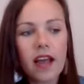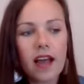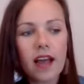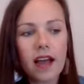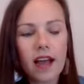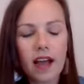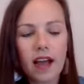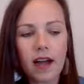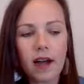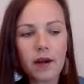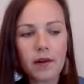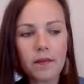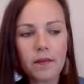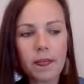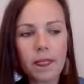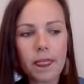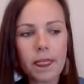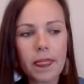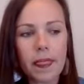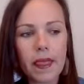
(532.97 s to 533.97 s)

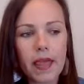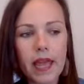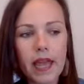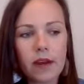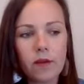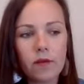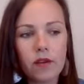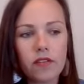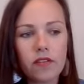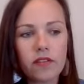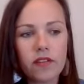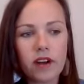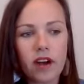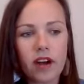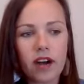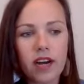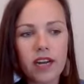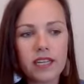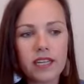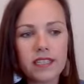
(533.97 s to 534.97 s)
And we've
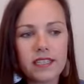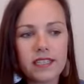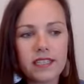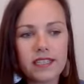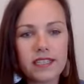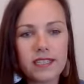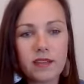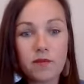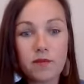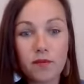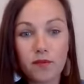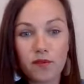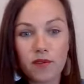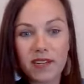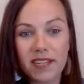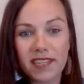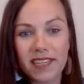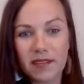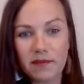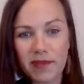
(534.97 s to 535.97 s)
got some
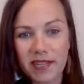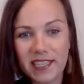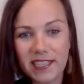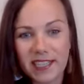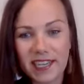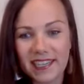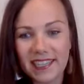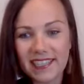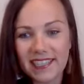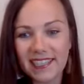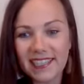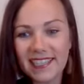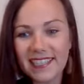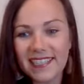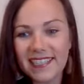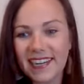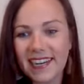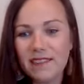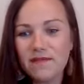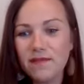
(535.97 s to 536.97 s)
really big changes
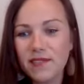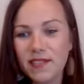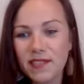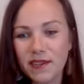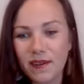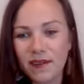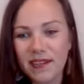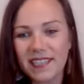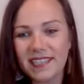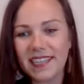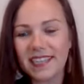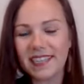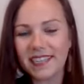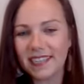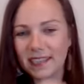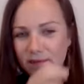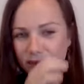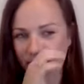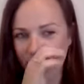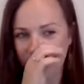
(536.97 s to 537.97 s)
that I'm so excited
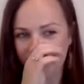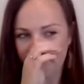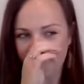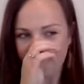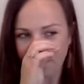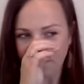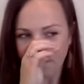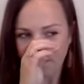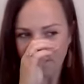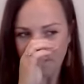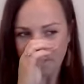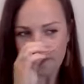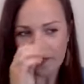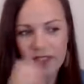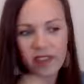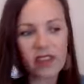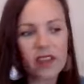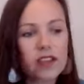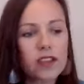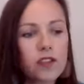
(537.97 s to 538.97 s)
about.
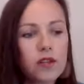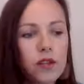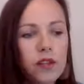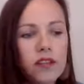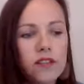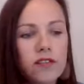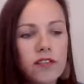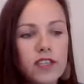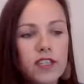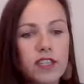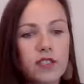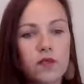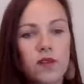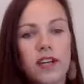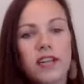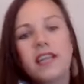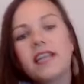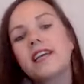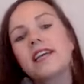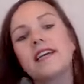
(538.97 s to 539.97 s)
So the first
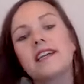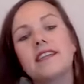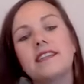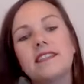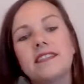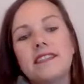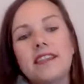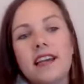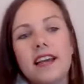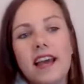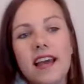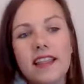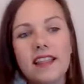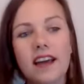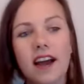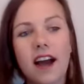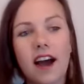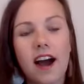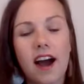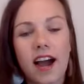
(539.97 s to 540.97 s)
one is
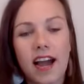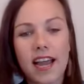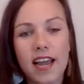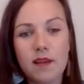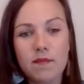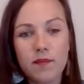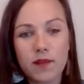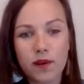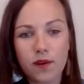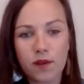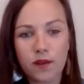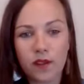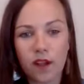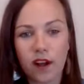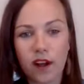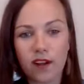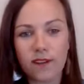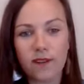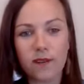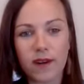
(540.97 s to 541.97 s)
that I am no
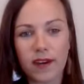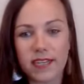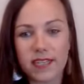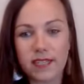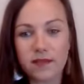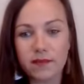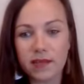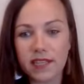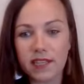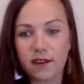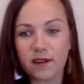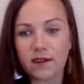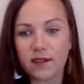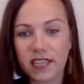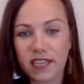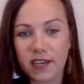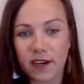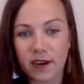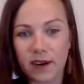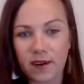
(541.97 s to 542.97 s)
longer going to be the
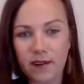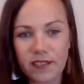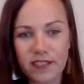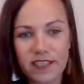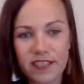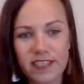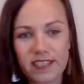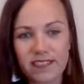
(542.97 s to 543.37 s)
only coach,